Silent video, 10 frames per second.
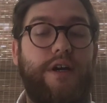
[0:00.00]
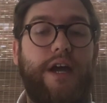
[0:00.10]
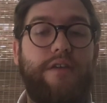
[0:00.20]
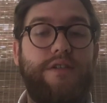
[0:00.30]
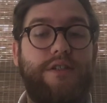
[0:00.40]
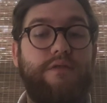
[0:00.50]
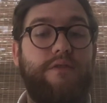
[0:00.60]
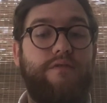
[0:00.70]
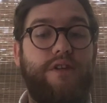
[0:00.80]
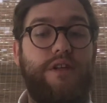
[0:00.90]
I have a
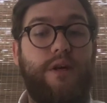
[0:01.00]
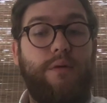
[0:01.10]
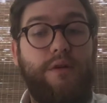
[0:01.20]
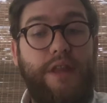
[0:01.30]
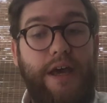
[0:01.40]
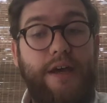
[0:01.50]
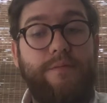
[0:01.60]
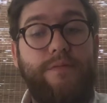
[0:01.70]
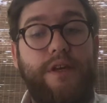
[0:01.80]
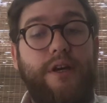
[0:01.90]
different video on
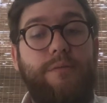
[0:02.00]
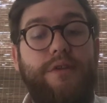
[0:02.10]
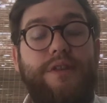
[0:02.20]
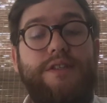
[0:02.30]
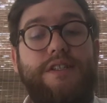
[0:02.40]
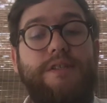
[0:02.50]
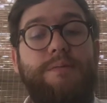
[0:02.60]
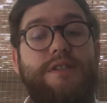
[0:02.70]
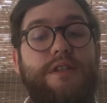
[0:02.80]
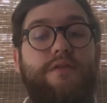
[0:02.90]
that, but this is
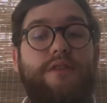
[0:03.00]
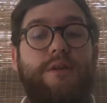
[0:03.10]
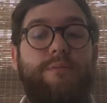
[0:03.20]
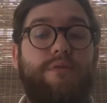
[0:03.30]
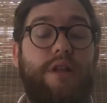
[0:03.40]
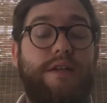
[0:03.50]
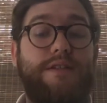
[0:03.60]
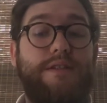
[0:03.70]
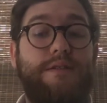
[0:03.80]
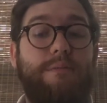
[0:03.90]
specifically
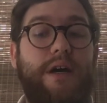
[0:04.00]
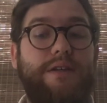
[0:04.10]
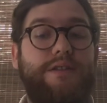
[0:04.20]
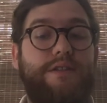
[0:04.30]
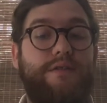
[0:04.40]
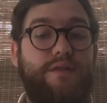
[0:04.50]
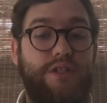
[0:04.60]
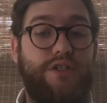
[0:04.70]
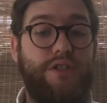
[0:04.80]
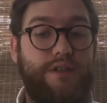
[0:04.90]
pluses and minuses of
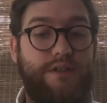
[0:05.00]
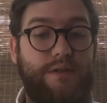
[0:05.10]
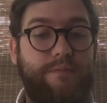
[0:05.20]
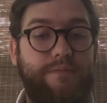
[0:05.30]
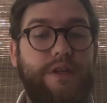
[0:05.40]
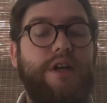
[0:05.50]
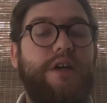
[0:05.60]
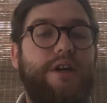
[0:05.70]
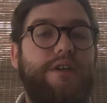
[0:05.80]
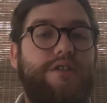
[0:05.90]
each system.
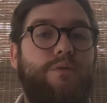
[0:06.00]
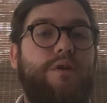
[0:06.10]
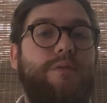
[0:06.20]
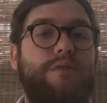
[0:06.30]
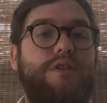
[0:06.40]
So where I'm going to